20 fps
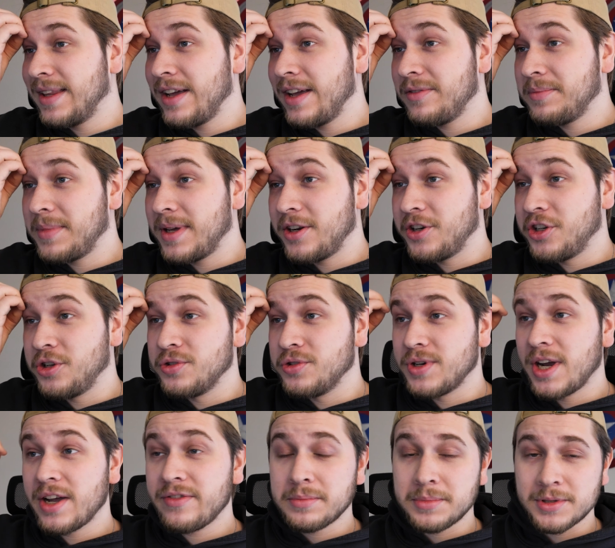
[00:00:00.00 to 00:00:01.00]
have made a new
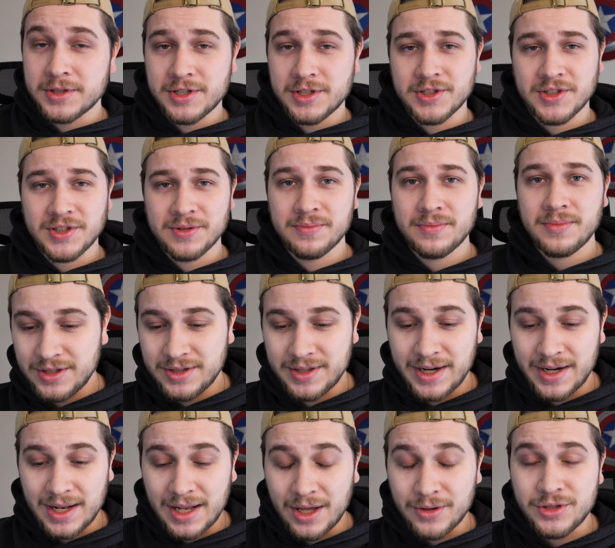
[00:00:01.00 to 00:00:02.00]
drivable system that
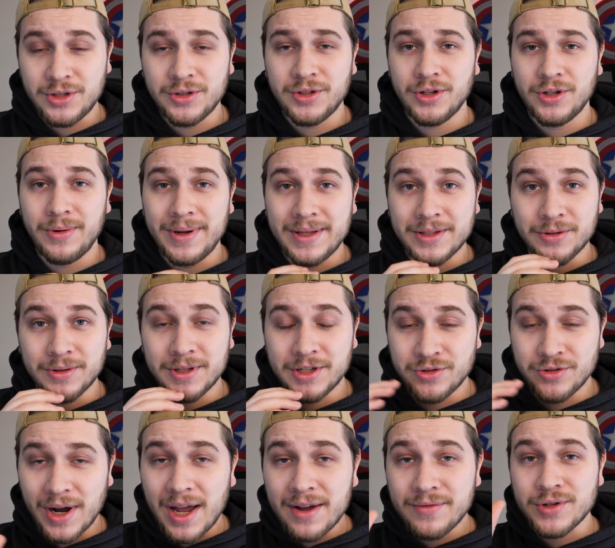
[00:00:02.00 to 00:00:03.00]
allows you to go into the
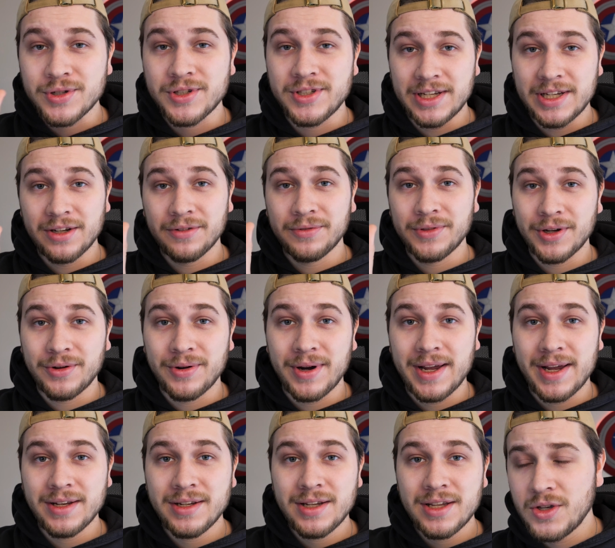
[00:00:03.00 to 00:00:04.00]
driver's seat of the
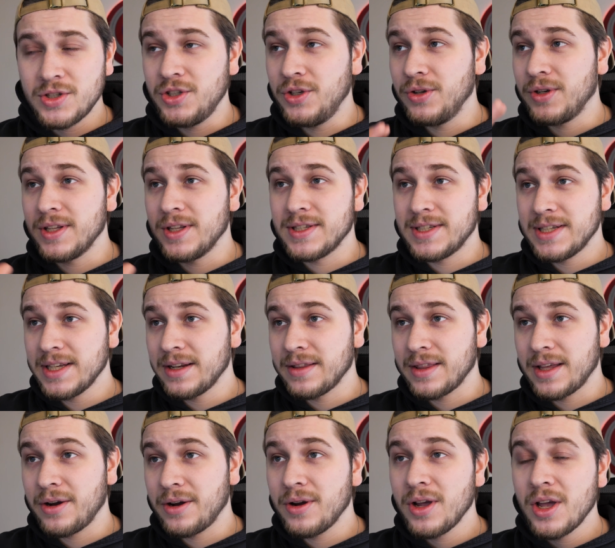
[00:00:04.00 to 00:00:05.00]
crane, so you can sit in
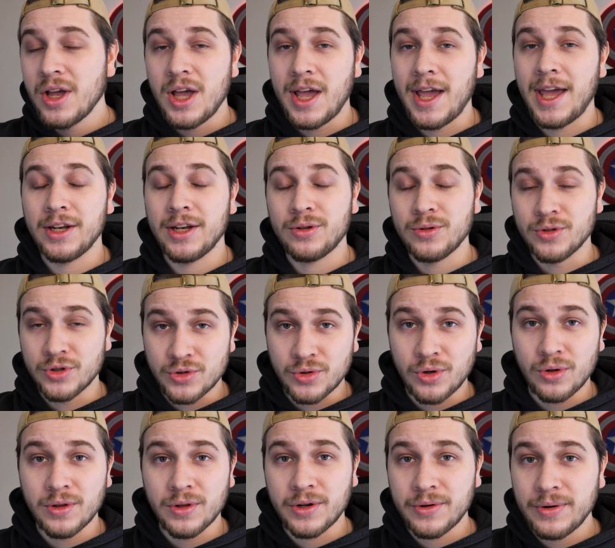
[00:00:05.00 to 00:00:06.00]
there and
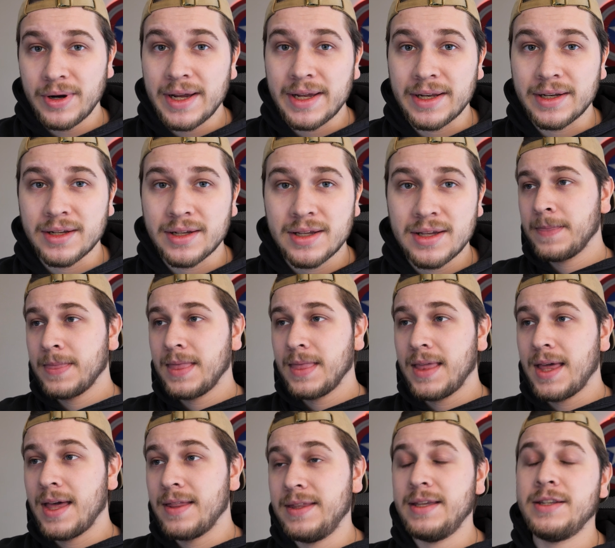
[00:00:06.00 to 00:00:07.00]
control the crane.
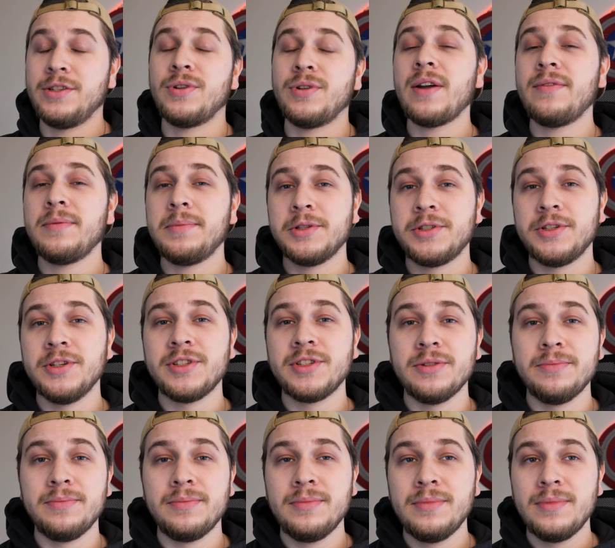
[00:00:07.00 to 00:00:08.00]
And the drivable
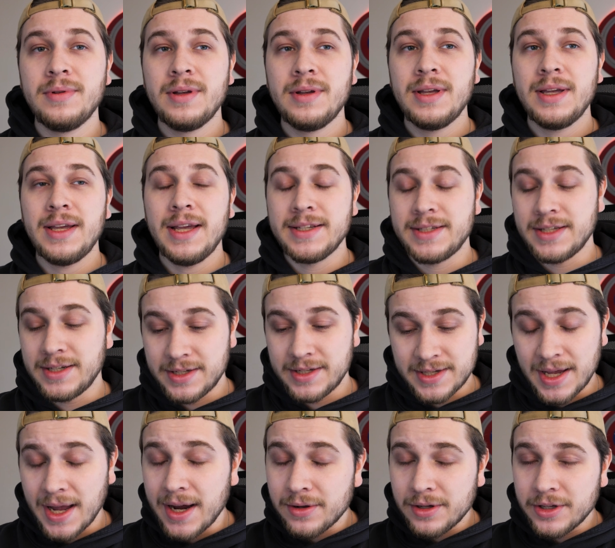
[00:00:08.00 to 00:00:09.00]
system is an
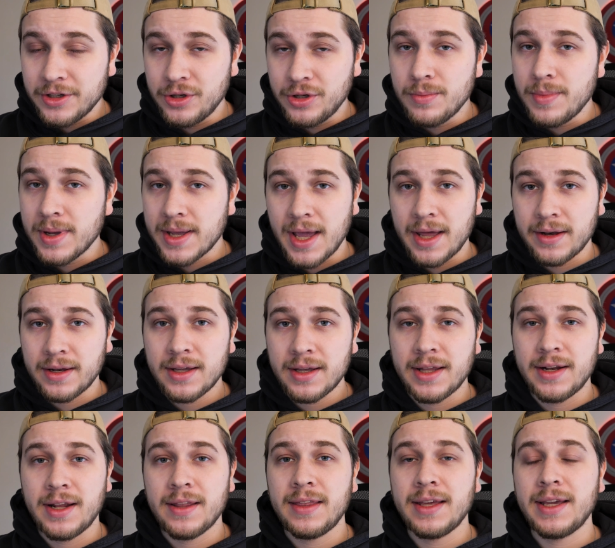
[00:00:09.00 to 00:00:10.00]
entirely new mechanic,
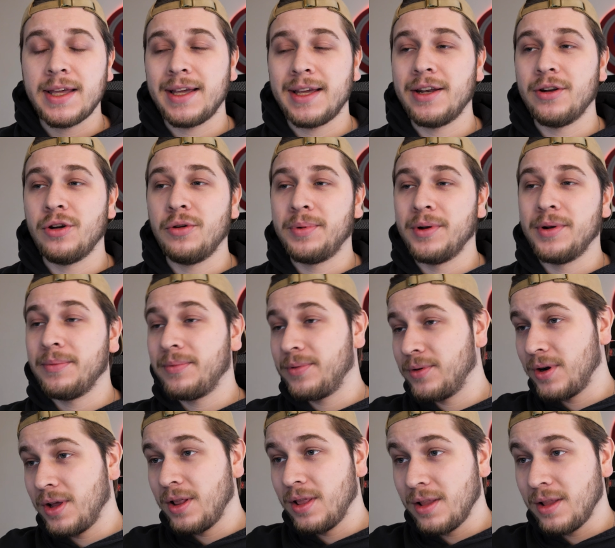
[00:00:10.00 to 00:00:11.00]
and I think it can open up
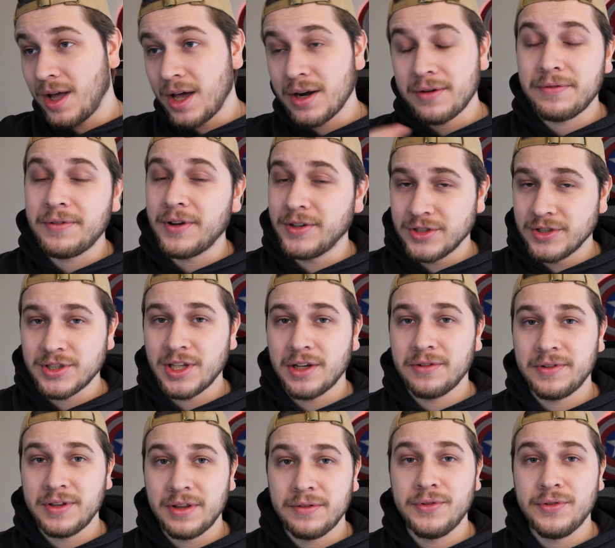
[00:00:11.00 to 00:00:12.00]
for a lot of fun
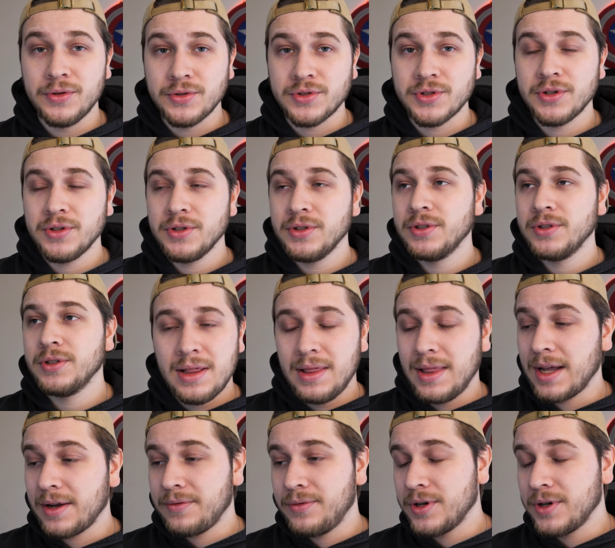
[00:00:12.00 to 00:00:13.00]
stuff in the future.
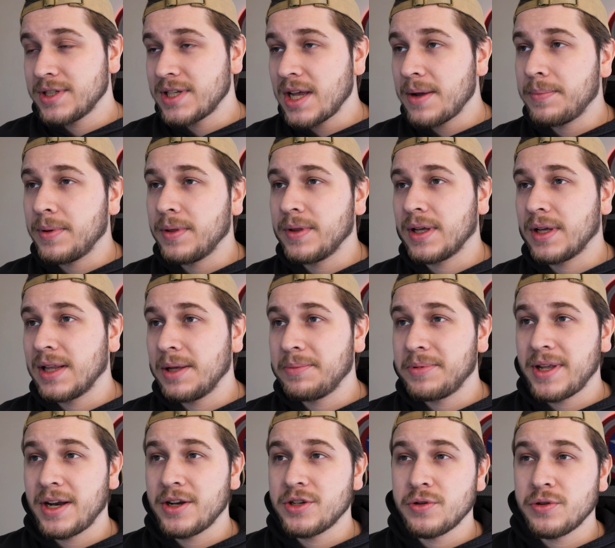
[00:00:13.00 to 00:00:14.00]
Like for example the clip
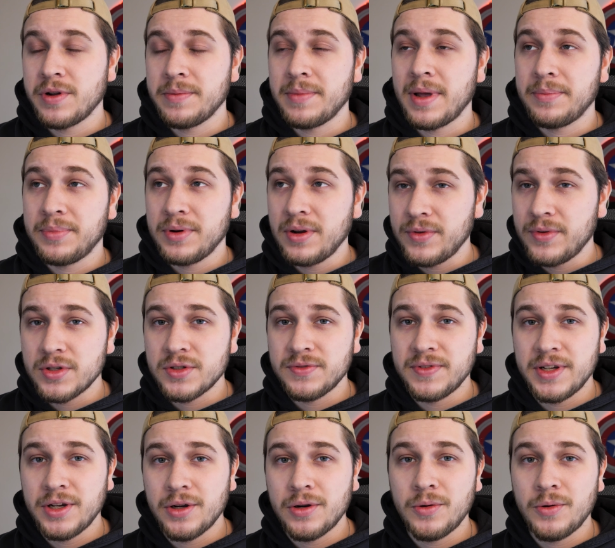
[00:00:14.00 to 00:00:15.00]
that I showed in my previous
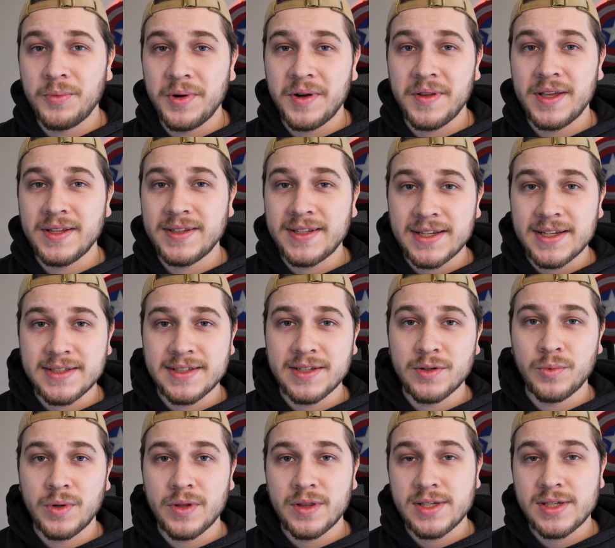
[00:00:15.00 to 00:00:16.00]
video where they tested
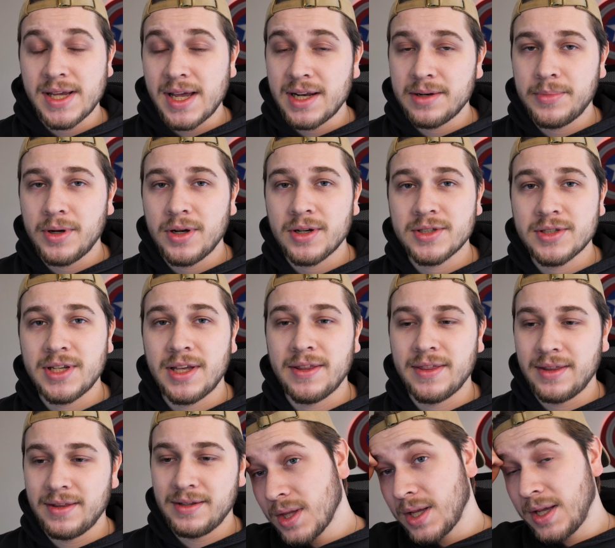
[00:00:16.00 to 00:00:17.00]
with Sandbox,
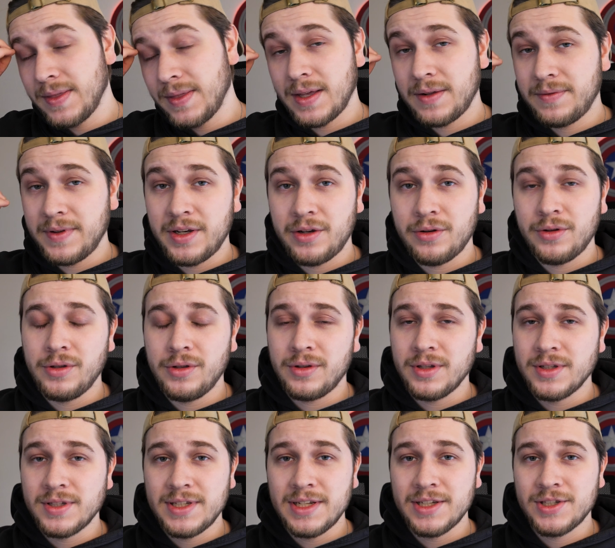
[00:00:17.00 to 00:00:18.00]
and in that video you
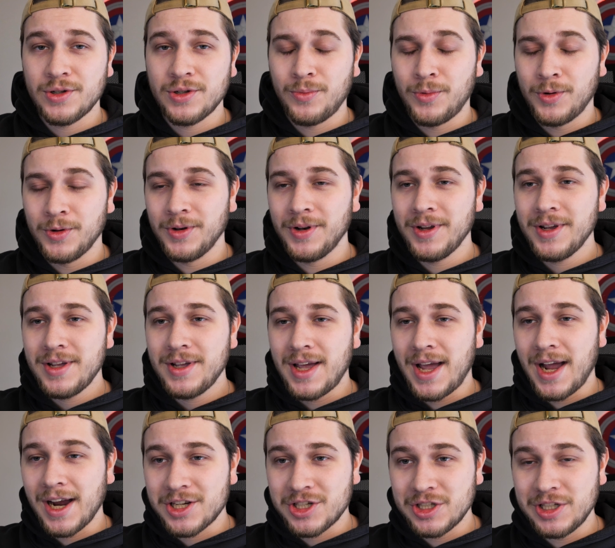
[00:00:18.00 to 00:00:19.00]
can see someone
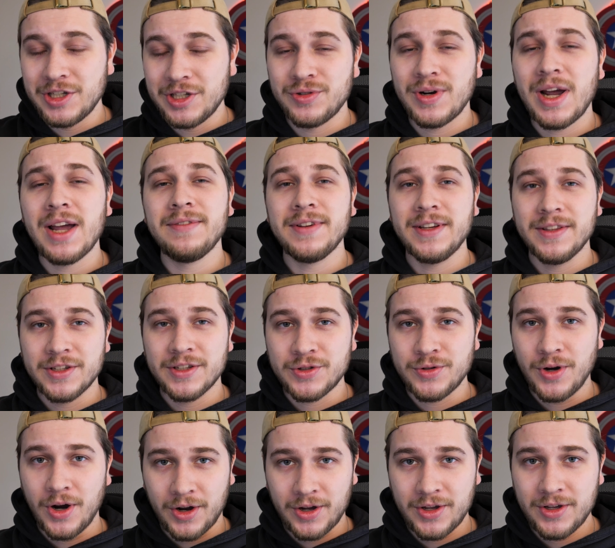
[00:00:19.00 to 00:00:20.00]
actually driving the
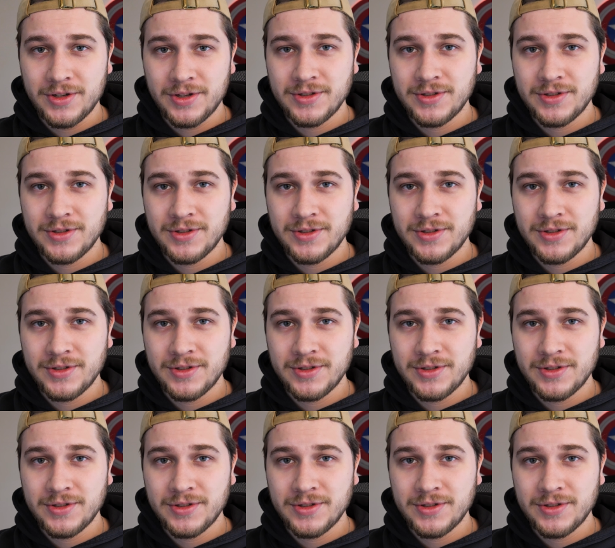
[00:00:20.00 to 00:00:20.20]
truck.